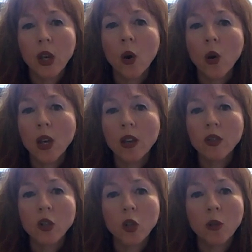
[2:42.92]
Not
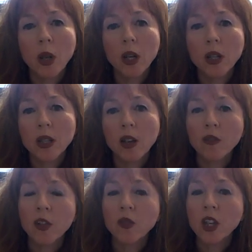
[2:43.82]
even turbulence
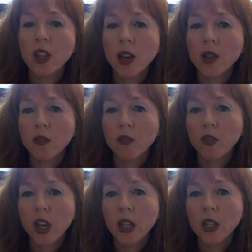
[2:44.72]
at 50,000
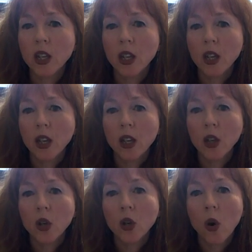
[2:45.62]
feet
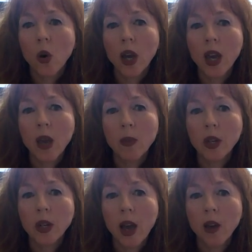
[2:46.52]
could knock a
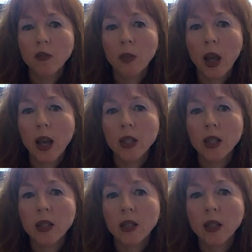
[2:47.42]
hairpin out of
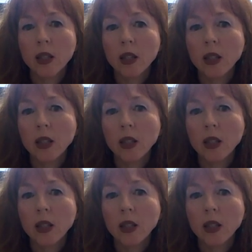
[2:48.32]
place.